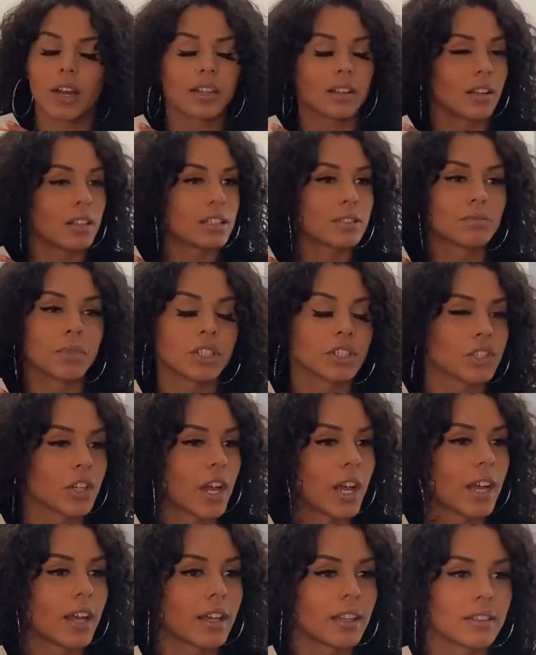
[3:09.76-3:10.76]
lost my
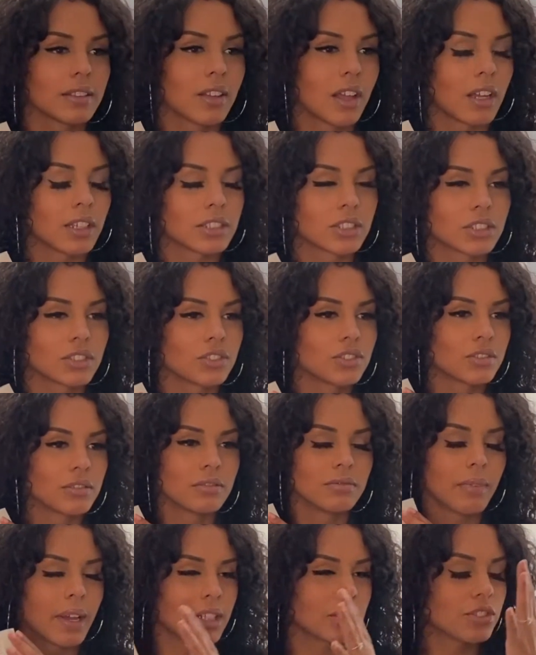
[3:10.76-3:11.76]

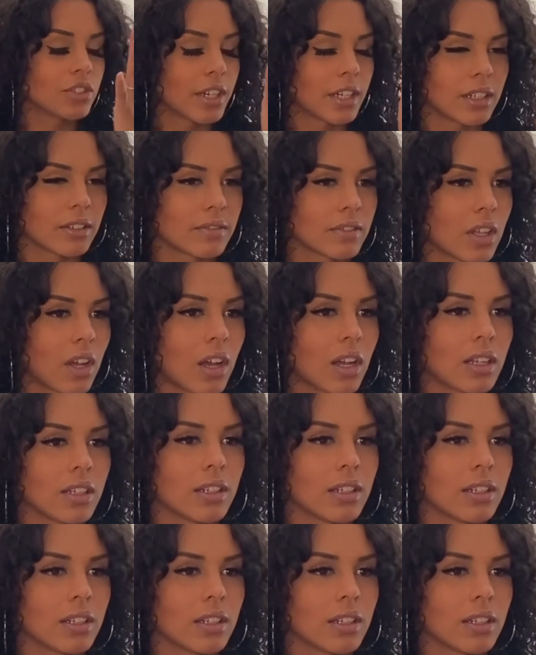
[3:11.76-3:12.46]
train of thought.